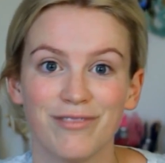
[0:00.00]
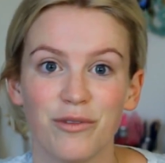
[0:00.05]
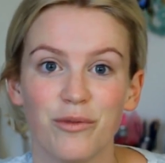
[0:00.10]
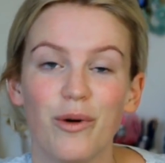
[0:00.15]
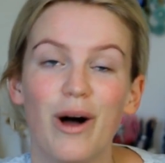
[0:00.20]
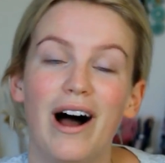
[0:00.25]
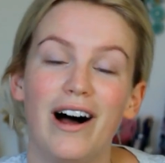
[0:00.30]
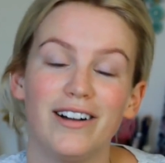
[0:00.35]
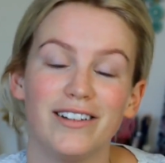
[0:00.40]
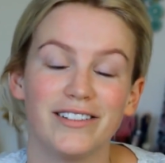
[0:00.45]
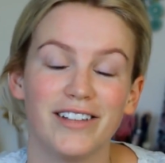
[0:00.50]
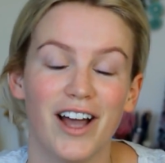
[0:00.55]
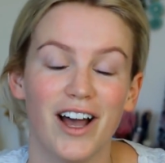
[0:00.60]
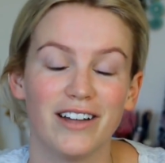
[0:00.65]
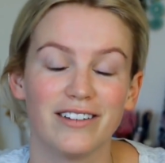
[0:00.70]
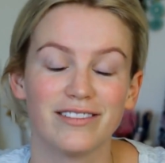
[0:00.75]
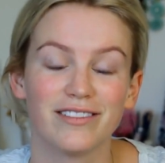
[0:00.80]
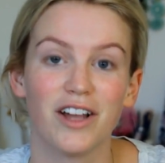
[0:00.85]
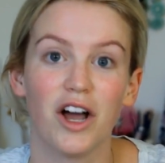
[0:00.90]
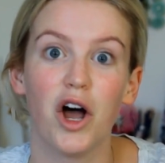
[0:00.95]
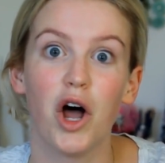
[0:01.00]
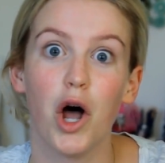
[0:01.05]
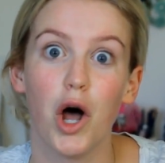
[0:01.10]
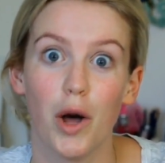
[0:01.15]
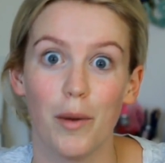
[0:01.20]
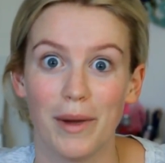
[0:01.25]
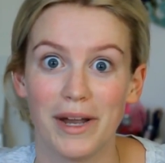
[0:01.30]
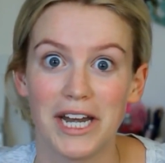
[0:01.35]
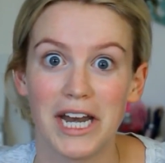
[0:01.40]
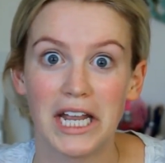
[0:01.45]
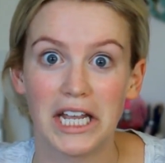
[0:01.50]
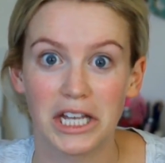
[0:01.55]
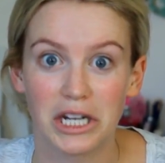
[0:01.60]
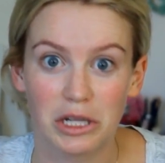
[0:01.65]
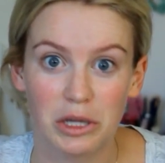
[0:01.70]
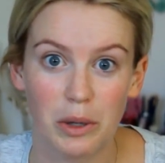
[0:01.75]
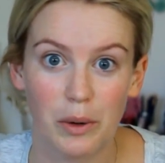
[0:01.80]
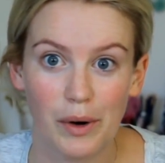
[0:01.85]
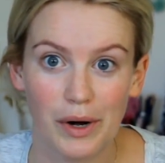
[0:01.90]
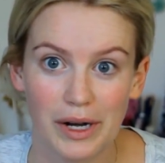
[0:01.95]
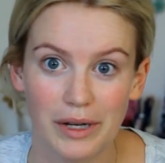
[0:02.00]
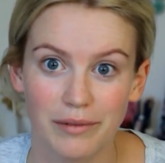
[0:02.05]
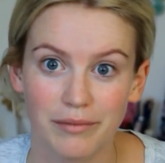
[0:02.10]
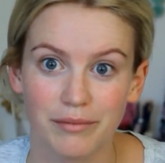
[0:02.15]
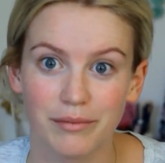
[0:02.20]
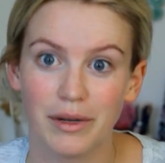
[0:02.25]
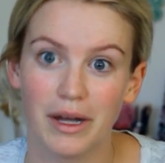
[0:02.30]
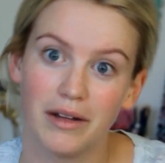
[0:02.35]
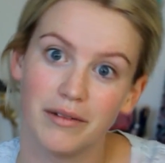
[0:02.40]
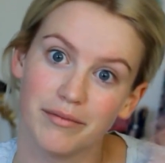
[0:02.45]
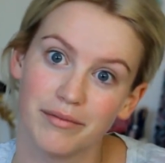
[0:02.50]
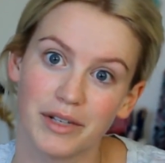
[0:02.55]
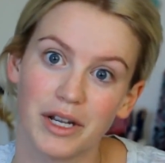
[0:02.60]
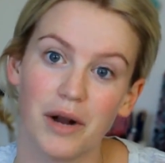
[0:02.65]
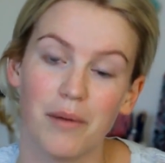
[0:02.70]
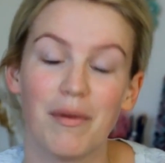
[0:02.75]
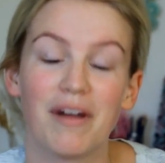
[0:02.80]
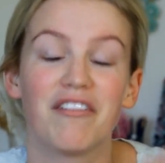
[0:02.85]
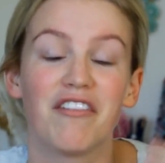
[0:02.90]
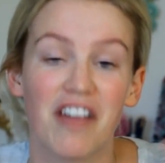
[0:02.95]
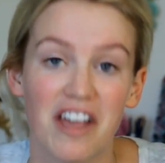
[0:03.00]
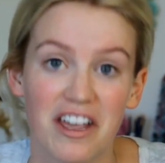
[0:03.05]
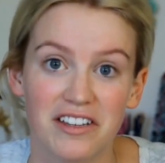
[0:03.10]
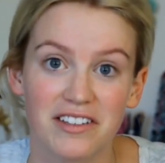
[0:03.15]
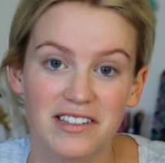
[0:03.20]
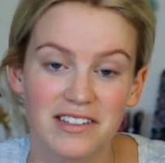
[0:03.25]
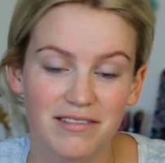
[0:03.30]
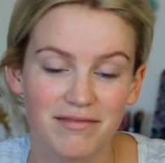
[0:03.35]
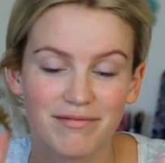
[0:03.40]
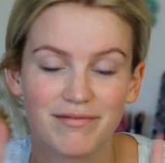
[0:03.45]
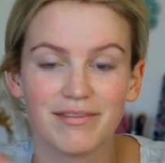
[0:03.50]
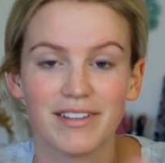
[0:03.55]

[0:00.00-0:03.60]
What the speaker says: Well, not all my naked glory, but yeah, my face.